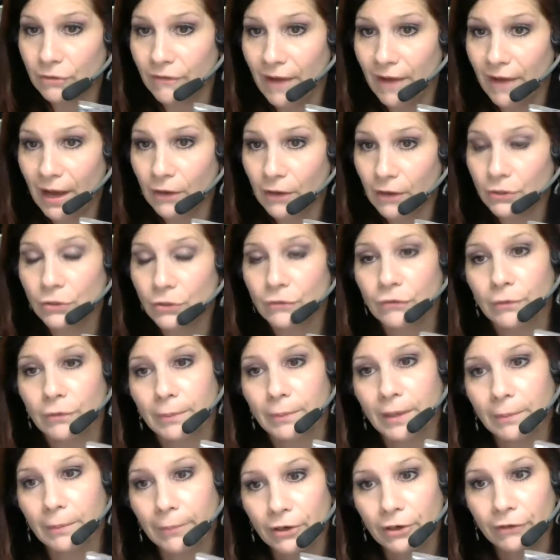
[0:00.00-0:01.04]
value for
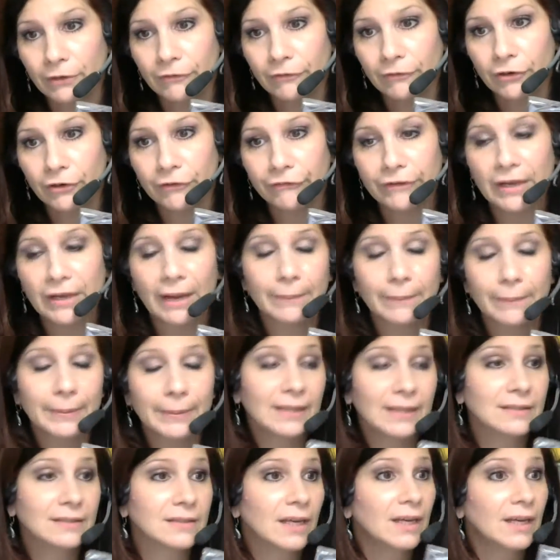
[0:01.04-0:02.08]
being part of your
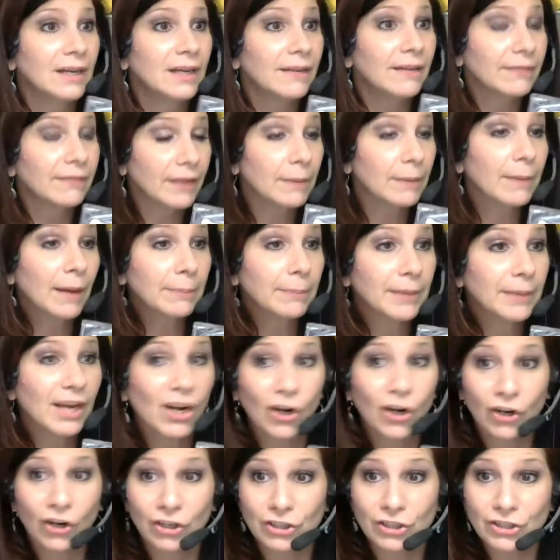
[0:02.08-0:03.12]
VIPs, they might be
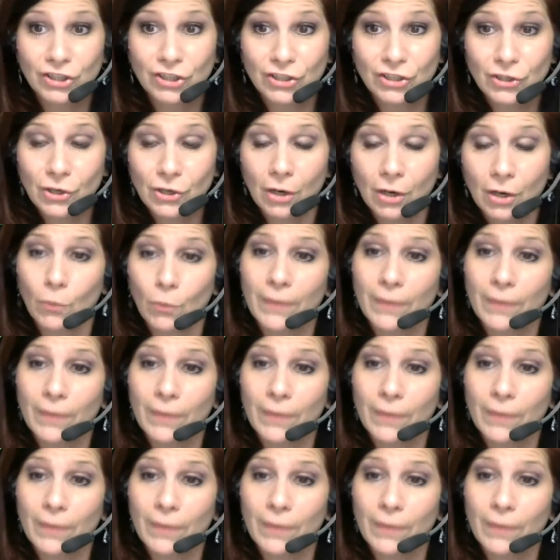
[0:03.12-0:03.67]
encouraged to do it.